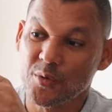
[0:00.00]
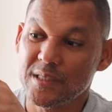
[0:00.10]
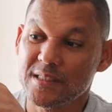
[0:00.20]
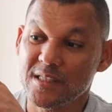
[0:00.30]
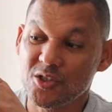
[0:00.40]

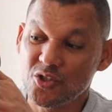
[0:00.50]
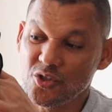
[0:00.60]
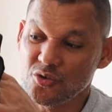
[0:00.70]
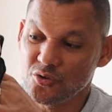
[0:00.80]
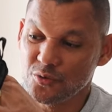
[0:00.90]
Whereas this
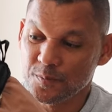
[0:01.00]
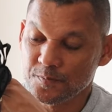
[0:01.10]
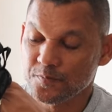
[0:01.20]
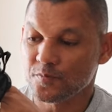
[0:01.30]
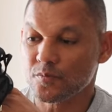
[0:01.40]
shoe,
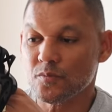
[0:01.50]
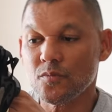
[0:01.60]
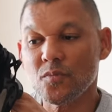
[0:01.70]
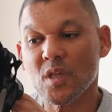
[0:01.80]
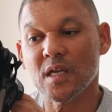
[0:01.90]

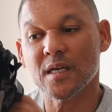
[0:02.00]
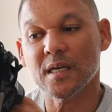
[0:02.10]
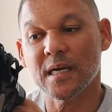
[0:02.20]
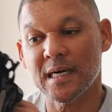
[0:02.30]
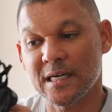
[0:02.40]

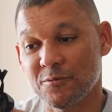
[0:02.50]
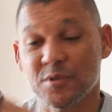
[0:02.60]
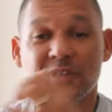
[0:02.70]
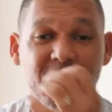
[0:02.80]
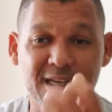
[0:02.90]

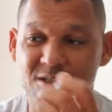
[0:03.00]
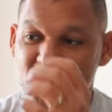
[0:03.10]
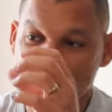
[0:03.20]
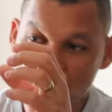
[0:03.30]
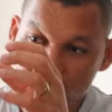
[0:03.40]
with the right
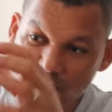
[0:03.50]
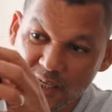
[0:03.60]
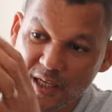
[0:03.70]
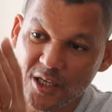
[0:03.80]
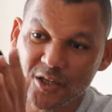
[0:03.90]
socks,
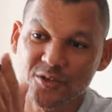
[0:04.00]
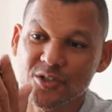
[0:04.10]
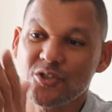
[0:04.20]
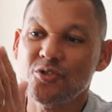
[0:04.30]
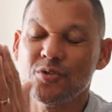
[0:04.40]
you know,
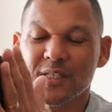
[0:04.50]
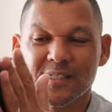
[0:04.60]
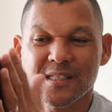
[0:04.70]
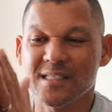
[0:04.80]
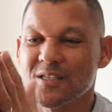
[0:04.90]
this shoe
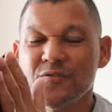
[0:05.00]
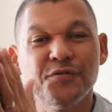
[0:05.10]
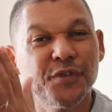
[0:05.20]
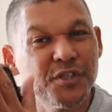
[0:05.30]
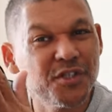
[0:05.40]
doesn't, there's no
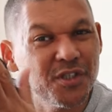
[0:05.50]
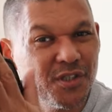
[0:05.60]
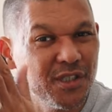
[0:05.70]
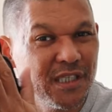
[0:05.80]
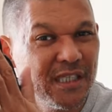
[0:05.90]

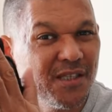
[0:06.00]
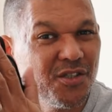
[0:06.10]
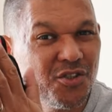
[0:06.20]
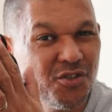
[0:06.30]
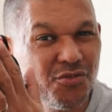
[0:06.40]
friction in
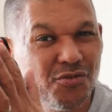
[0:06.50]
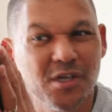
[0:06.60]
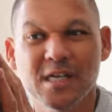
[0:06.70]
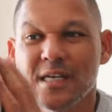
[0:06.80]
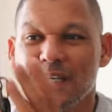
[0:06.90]
the shoe.
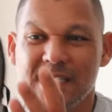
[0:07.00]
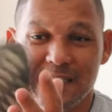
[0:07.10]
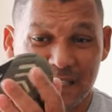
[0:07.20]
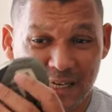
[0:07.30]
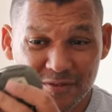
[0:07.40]

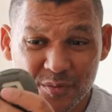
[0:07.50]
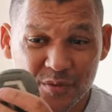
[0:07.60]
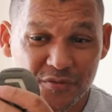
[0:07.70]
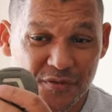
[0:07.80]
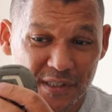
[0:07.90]
It's a
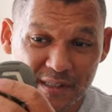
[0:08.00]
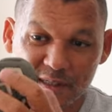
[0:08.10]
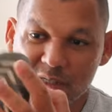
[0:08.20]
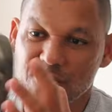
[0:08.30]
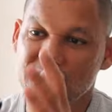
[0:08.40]
comfortable fit,
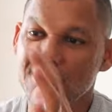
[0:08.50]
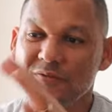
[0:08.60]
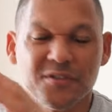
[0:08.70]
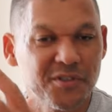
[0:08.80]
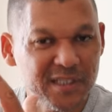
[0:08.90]
so it doesn't
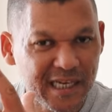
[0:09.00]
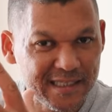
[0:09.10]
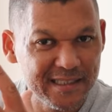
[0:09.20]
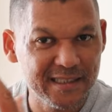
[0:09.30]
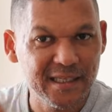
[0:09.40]
feel
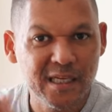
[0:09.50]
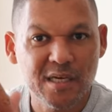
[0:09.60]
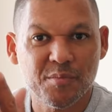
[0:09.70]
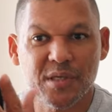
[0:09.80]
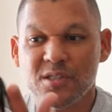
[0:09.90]
tight.
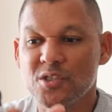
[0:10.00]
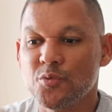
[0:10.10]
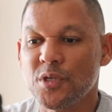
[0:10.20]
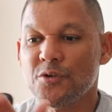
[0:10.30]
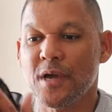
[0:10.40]
But it's just
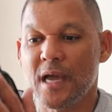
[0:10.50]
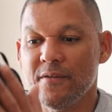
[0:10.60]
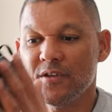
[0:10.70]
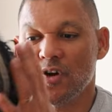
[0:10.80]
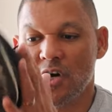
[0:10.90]
when you
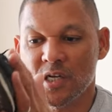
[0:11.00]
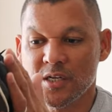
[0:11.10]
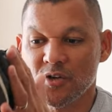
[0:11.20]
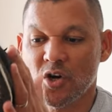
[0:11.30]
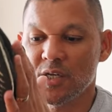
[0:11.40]
have it on
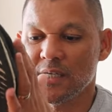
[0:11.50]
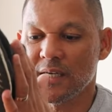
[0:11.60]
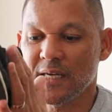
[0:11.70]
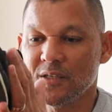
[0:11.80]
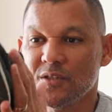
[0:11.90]
and you're on a
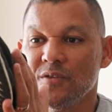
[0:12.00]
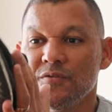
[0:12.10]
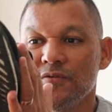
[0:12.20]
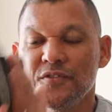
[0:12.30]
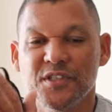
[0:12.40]
run, you don't
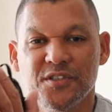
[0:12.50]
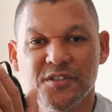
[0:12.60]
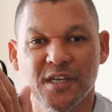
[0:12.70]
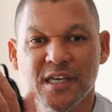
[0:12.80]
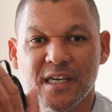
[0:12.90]

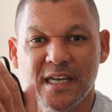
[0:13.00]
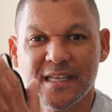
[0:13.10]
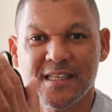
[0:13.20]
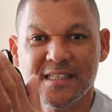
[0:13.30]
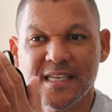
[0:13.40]
feel
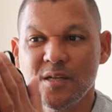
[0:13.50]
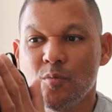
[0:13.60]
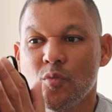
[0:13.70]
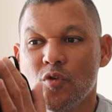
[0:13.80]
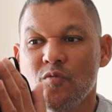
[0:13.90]
like there's any
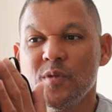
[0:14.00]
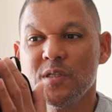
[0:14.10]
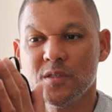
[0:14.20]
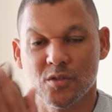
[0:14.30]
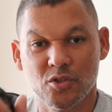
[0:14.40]

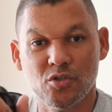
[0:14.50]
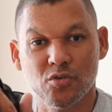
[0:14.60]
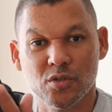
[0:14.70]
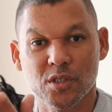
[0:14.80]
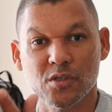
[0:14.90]
movement in the
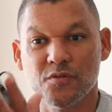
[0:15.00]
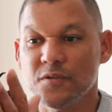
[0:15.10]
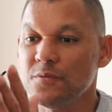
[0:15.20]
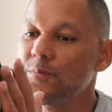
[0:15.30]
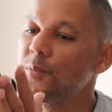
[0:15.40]
shoe. So you
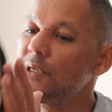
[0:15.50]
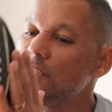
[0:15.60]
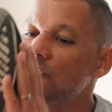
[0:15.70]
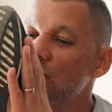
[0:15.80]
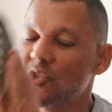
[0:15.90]
feel
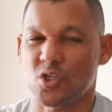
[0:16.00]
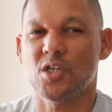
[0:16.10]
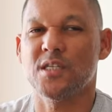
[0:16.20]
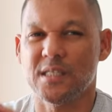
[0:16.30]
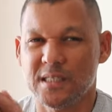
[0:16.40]
pretty
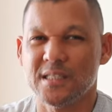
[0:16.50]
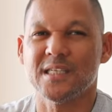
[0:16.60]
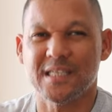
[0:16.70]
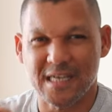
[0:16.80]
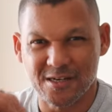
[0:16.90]
solid hitting
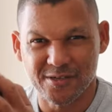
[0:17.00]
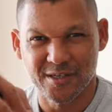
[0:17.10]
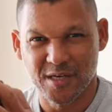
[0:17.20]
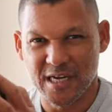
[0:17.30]
the ground.